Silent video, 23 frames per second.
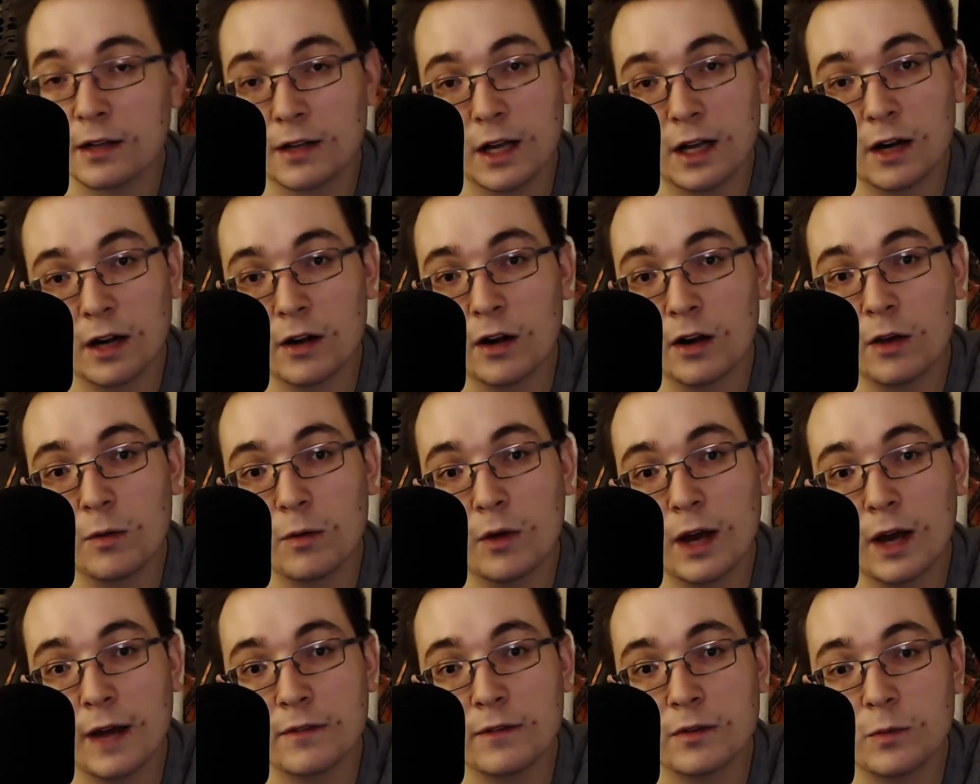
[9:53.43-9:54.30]
I don't know. We'll
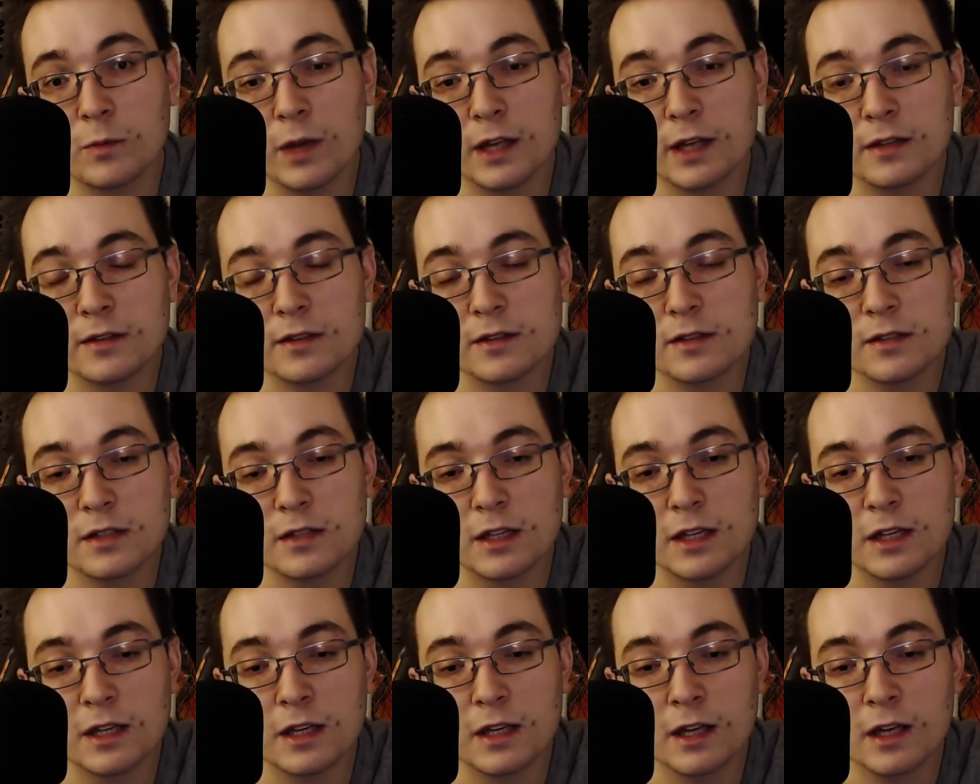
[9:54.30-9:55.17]
have to wait and see.